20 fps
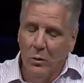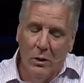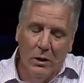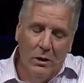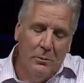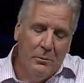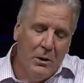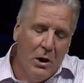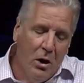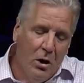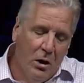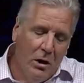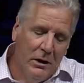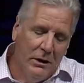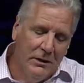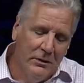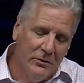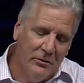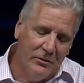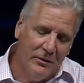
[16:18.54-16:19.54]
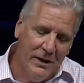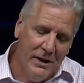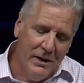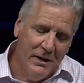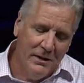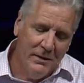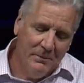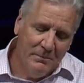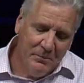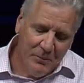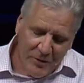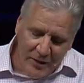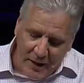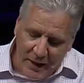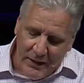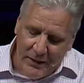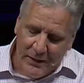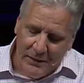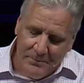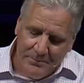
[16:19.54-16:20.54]
Well, Paul is then
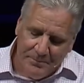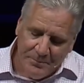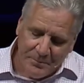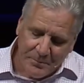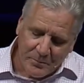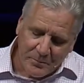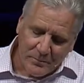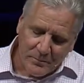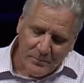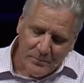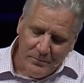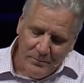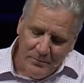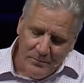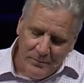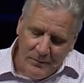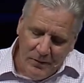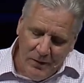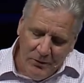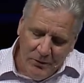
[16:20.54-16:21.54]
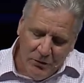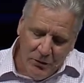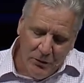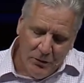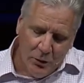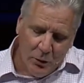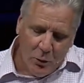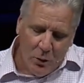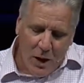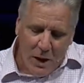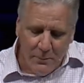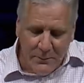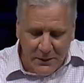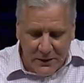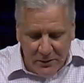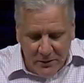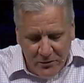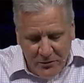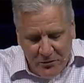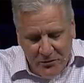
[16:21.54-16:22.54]
taken to the
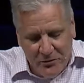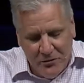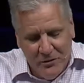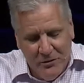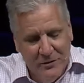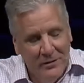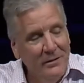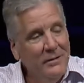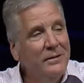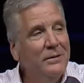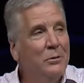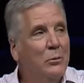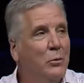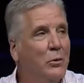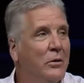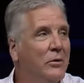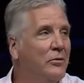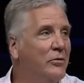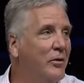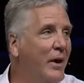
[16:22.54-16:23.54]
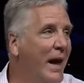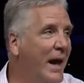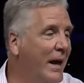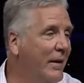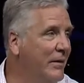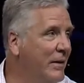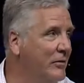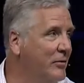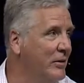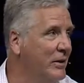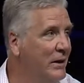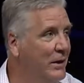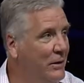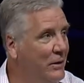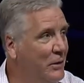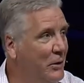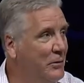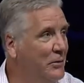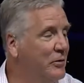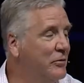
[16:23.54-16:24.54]
Areopagus. Where is that? That's a
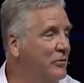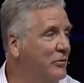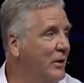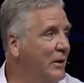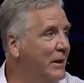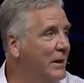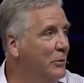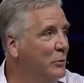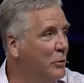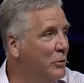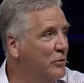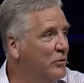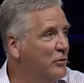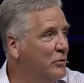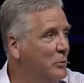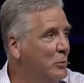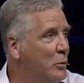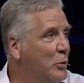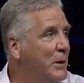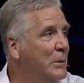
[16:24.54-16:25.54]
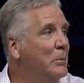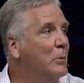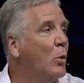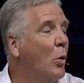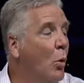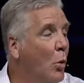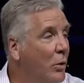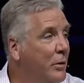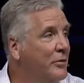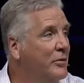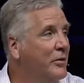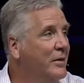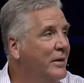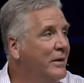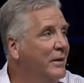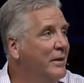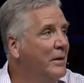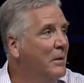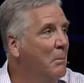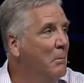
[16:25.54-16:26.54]
hill on the city where the Supreme Court
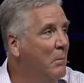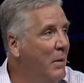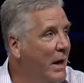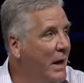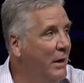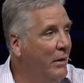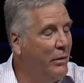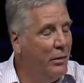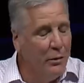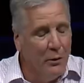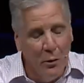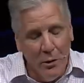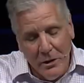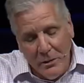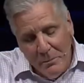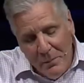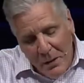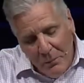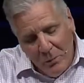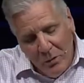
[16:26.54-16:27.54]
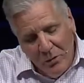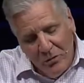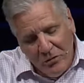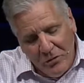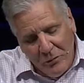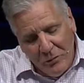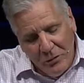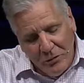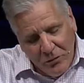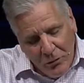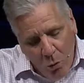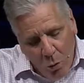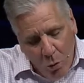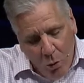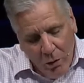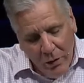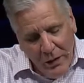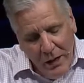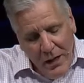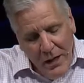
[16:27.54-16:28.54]
met. 30 members of this
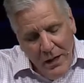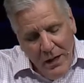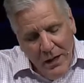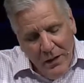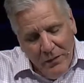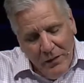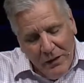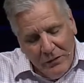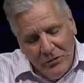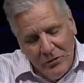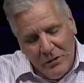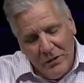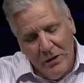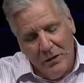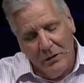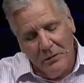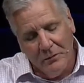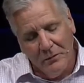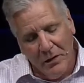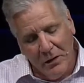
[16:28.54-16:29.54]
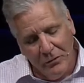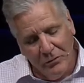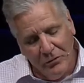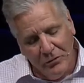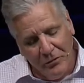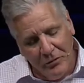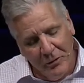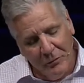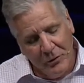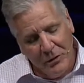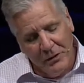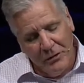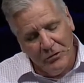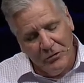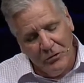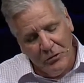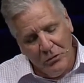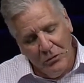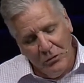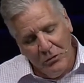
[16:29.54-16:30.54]
court. They took care of civil
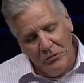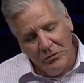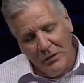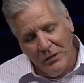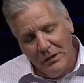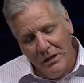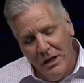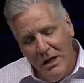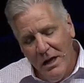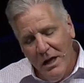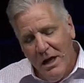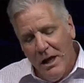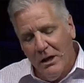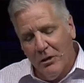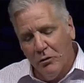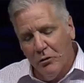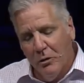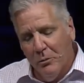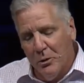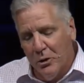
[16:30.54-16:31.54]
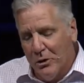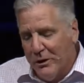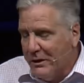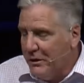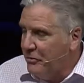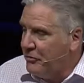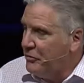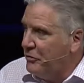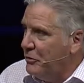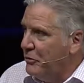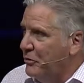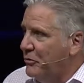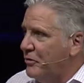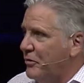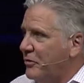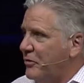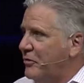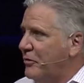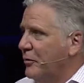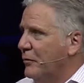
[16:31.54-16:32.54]
issues and criminal
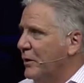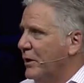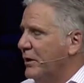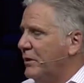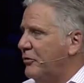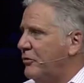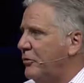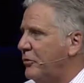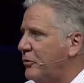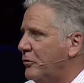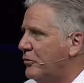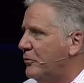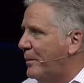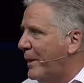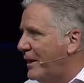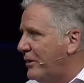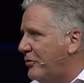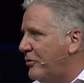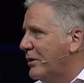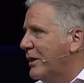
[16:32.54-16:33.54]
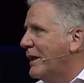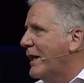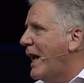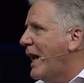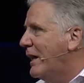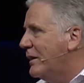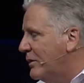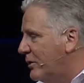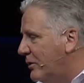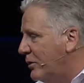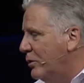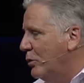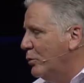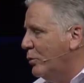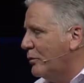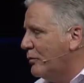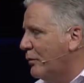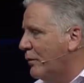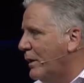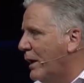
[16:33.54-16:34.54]
issues. And civil issues basically had to
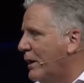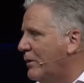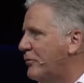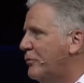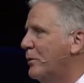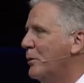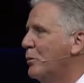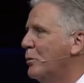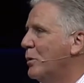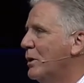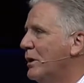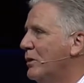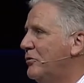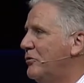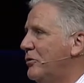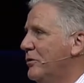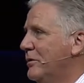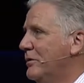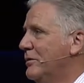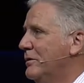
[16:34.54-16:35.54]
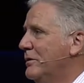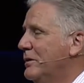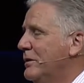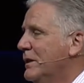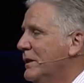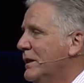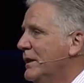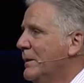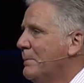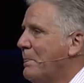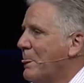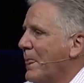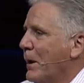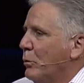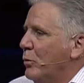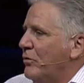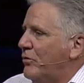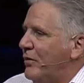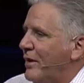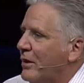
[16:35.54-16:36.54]
do with philosophy and religion.
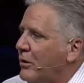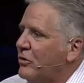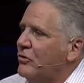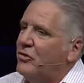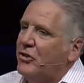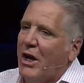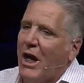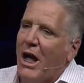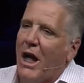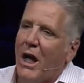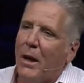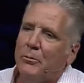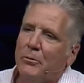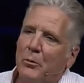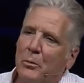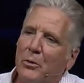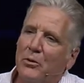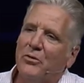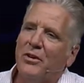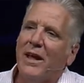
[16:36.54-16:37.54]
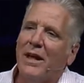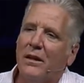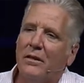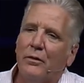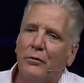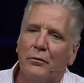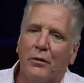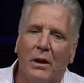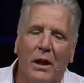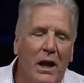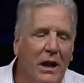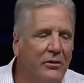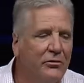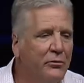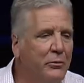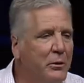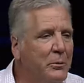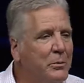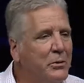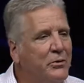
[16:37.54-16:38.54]
It was their job to protect the
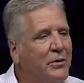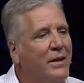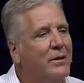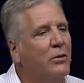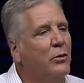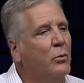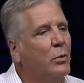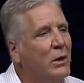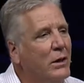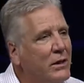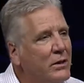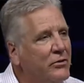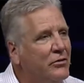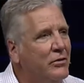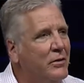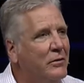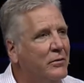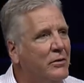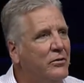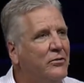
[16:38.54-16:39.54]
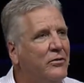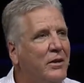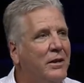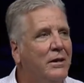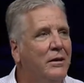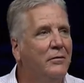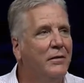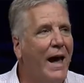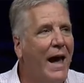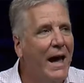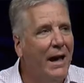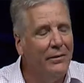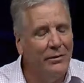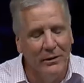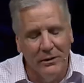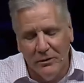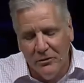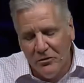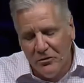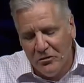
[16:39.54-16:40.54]
philosophy, protect the religion of the city of
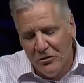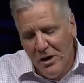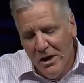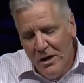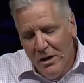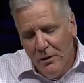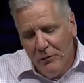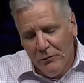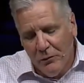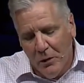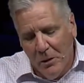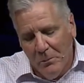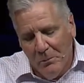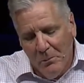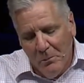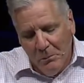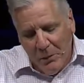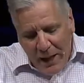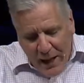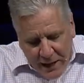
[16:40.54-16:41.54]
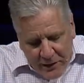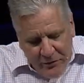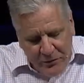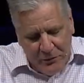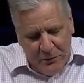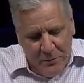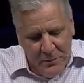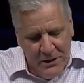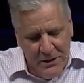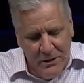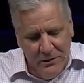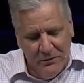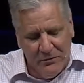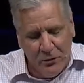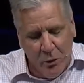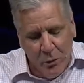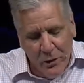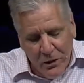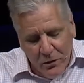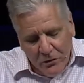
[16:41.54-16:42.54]
Athens from blasphemy.
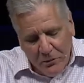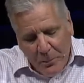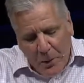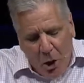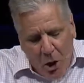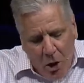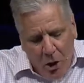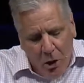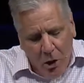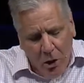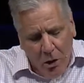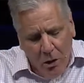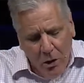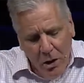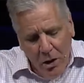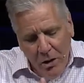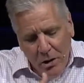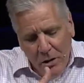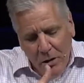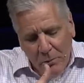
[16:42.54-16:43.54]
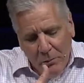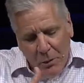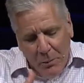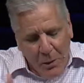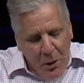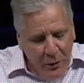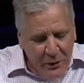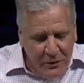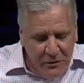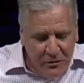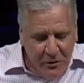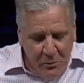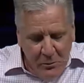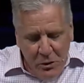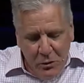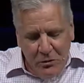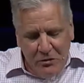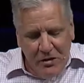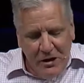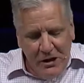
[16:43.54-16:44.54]
And so here's Paul promoting
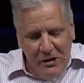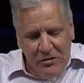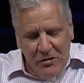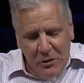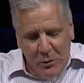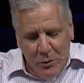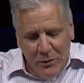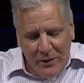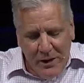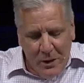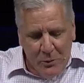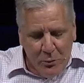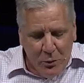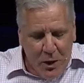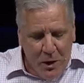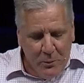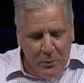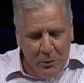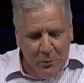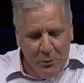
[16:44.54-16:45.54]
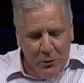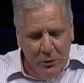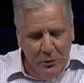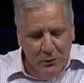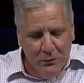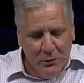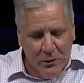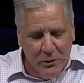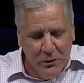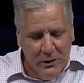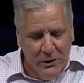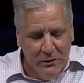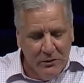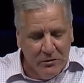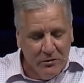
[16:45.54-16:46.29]
some new teaching without proper approval.